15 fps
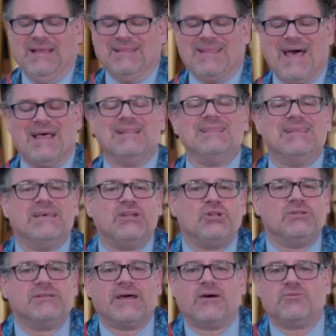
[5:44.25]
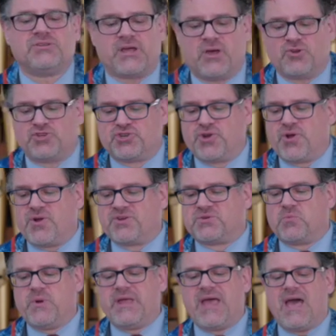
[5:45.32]
that little downtown church
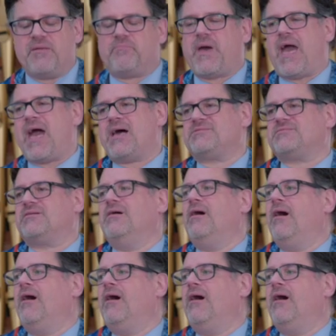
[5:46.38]
we had passed